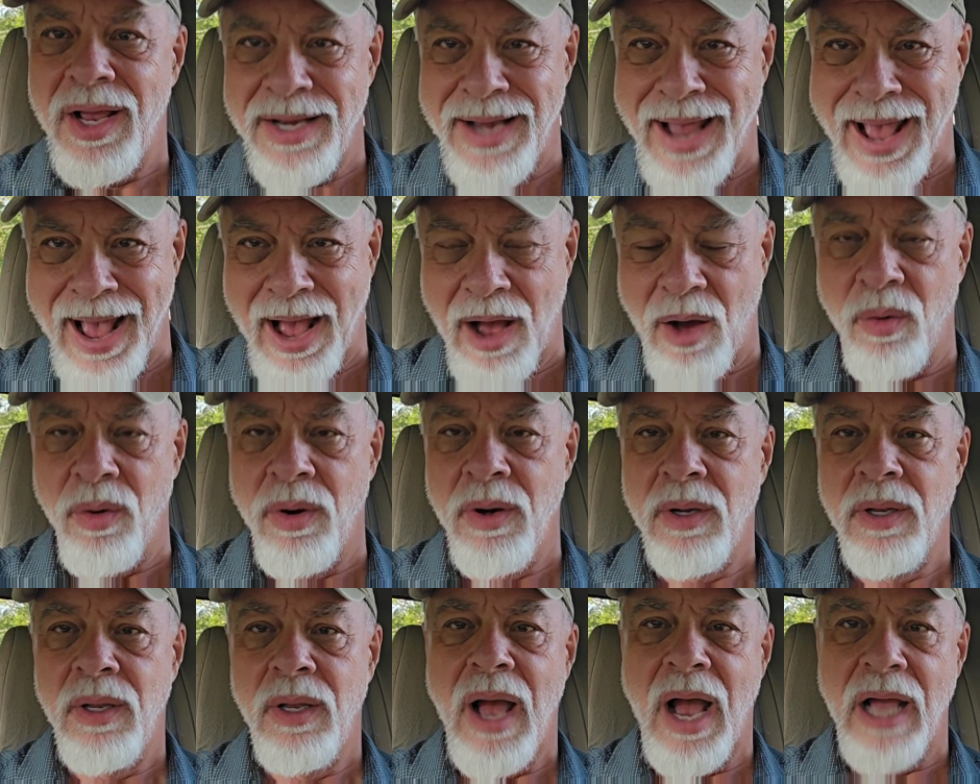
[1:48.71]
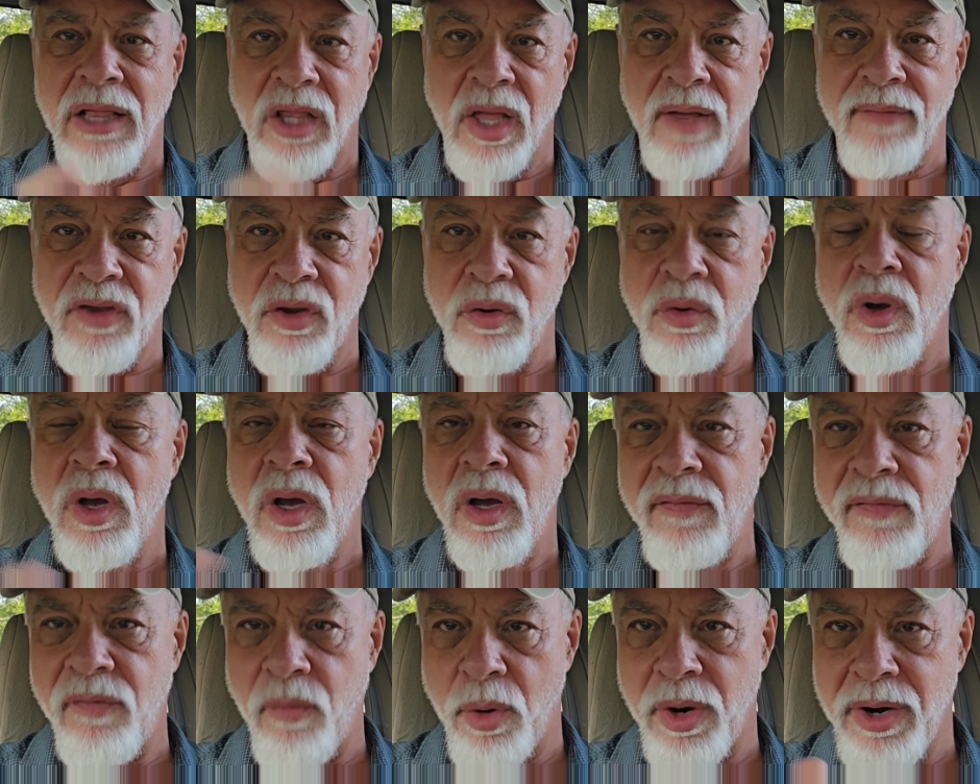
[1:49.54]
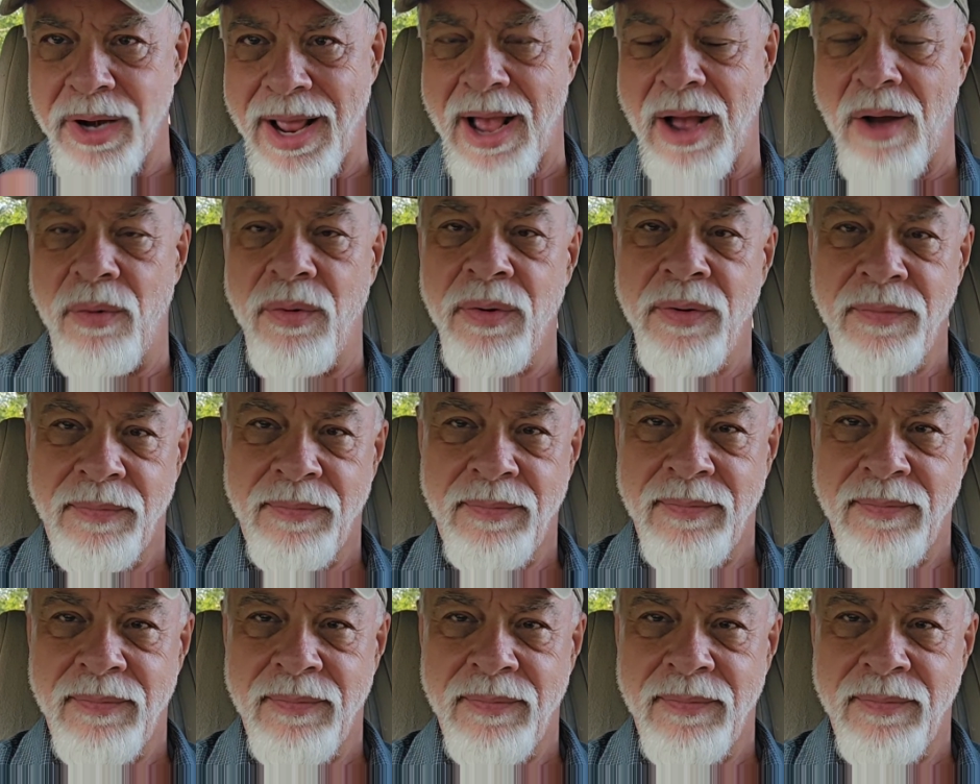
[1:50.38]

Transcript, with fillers: now. I love you for now.